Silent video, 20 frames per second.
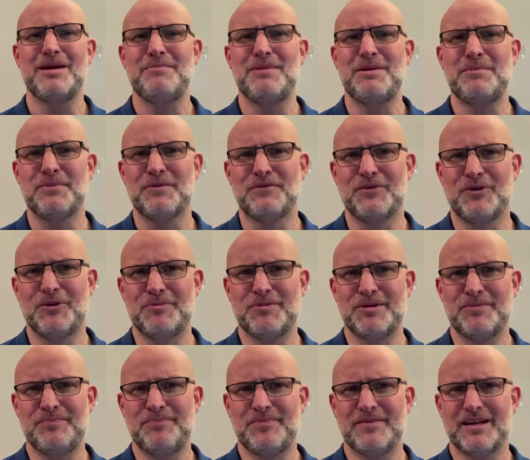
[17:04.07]
perform
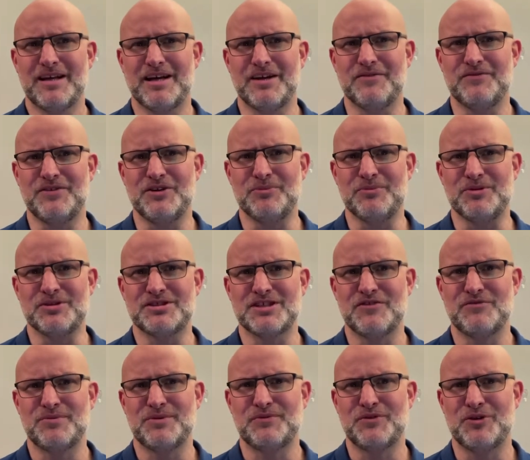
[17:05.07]
them and film yourself
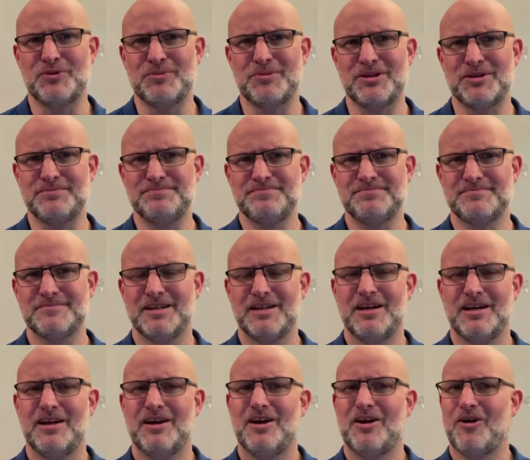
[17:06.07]
performing them,
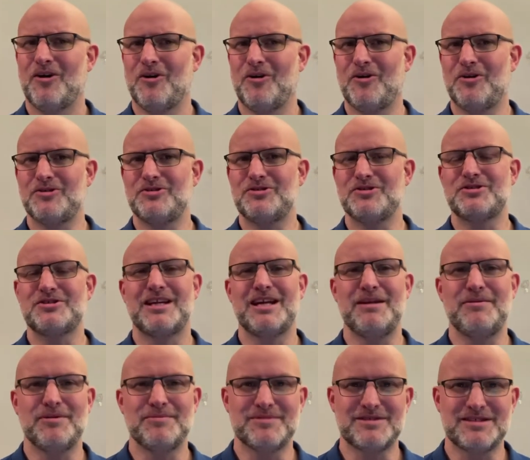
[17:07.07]
or just keep
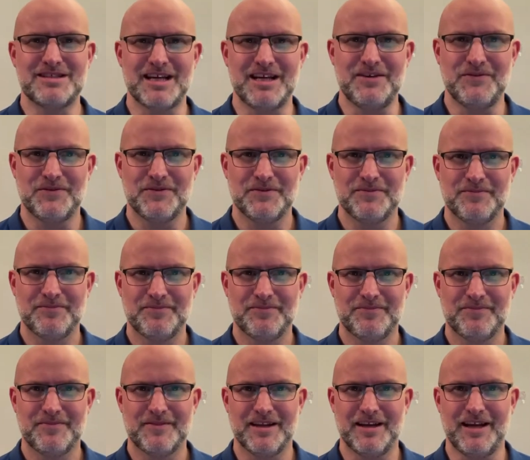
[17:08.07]
them safe
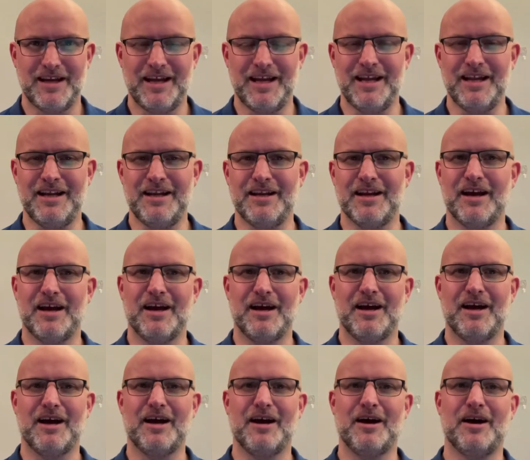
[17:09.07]
in
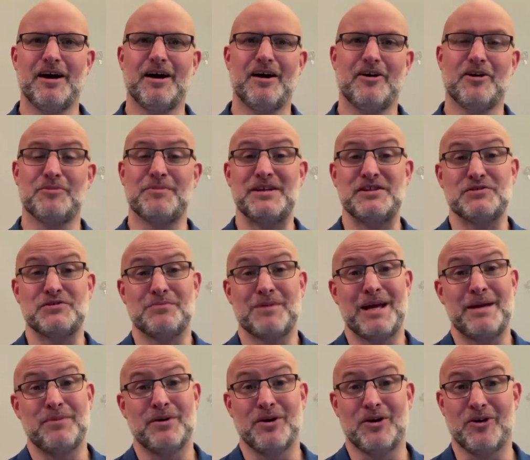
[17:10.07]
on a piece of
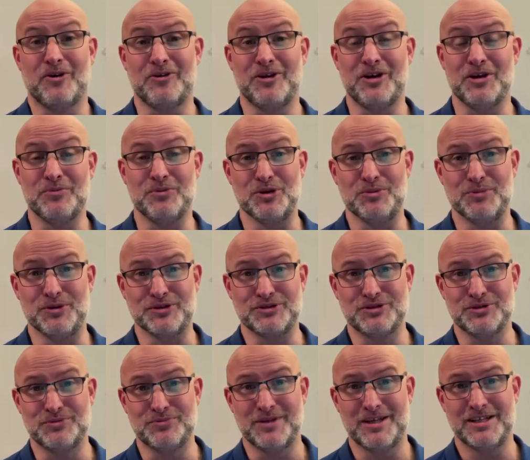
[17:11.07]
paper or in a workbook
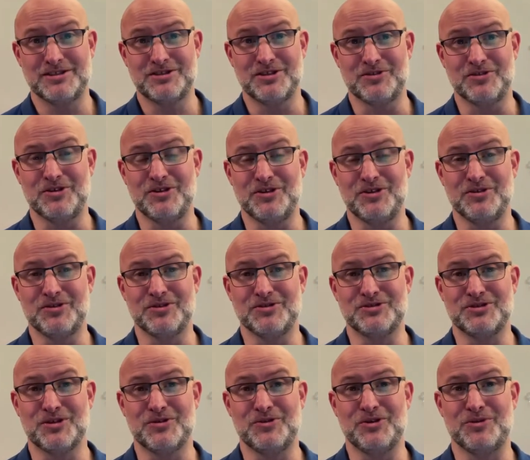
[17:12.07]
somewhere so that you can
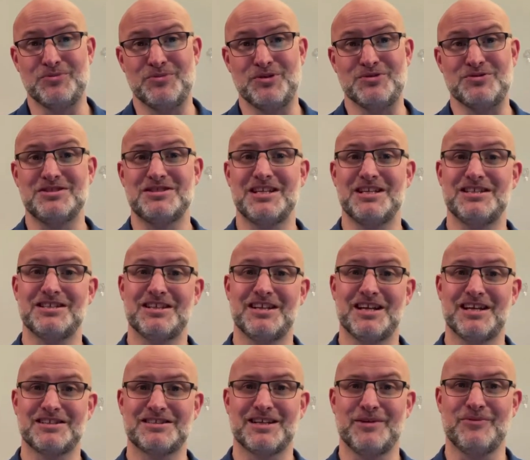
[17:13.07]
show your music teacher
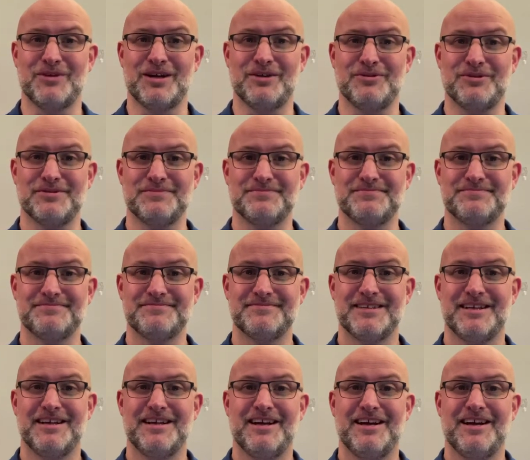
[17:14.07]
next time round.
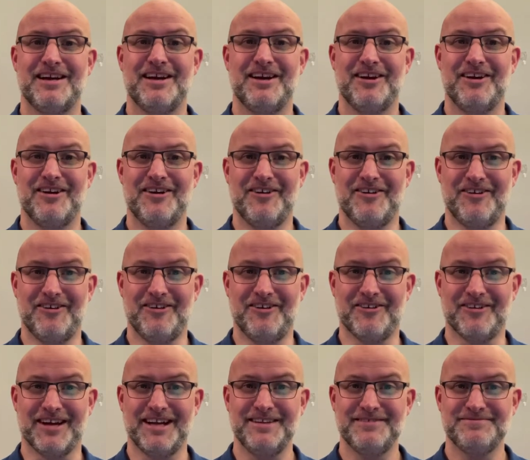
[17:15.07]

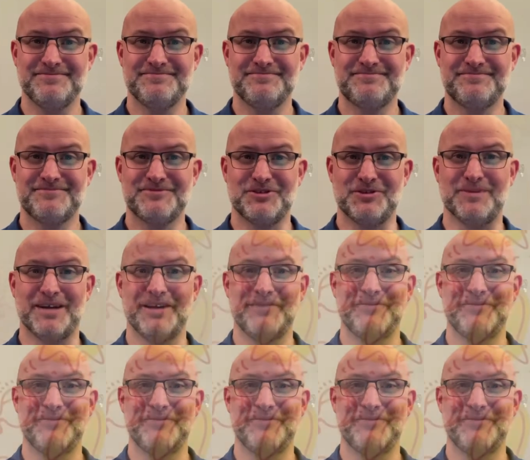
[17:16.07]
Okay, goodbye for